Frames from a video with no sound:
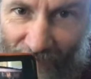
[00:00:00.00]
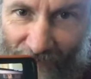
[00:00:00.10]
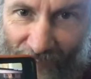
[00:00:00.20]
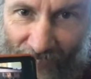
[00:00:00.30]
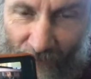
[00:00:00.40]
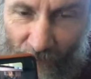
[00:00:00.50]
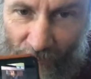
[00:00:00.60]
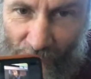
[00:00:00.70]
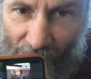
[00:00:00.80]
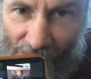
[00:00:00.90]
tiny
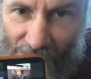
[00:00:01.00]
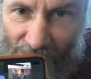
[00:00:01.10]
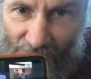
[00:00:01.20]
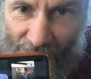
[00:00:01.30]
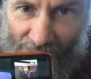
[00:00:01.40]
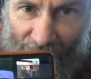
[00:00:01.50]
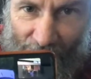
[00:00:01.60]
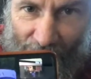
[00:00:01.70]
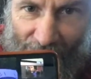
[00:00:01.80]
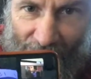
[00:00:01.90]
worm box at
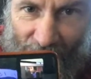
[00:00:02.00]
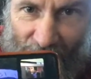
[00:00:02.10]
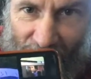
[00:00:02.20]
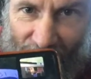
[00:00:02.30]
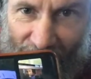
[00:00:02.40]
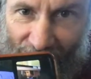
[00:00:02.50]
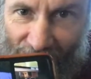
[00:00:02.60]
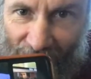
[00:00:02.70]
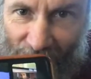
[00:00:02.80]
my house, and